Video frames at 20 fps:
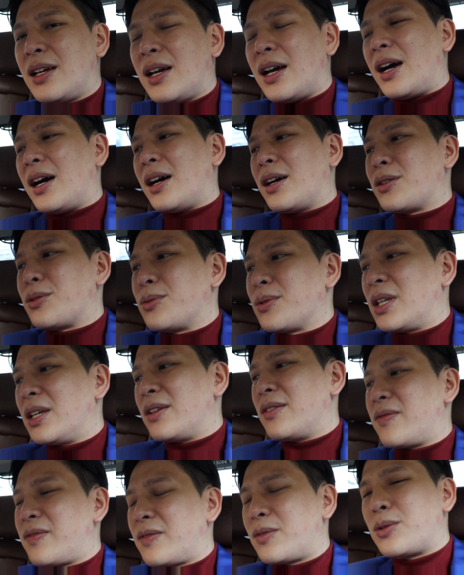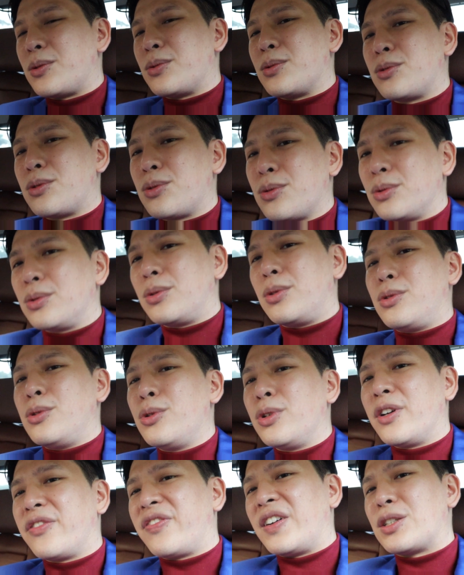to
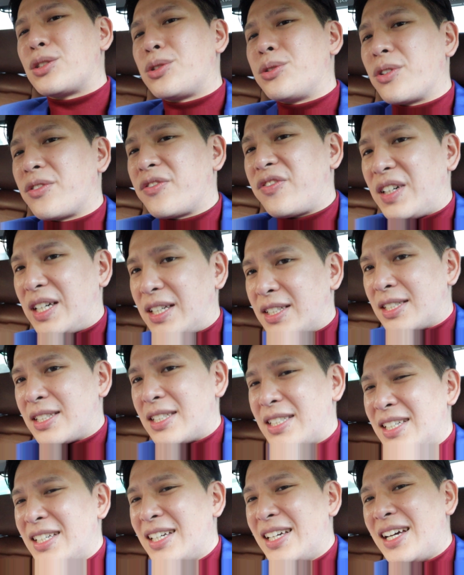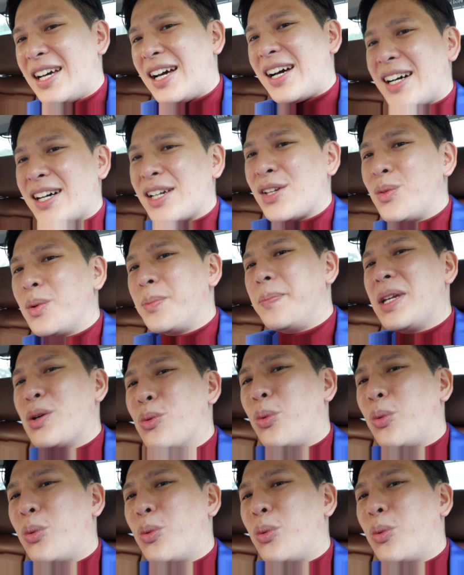do the first look first, it would be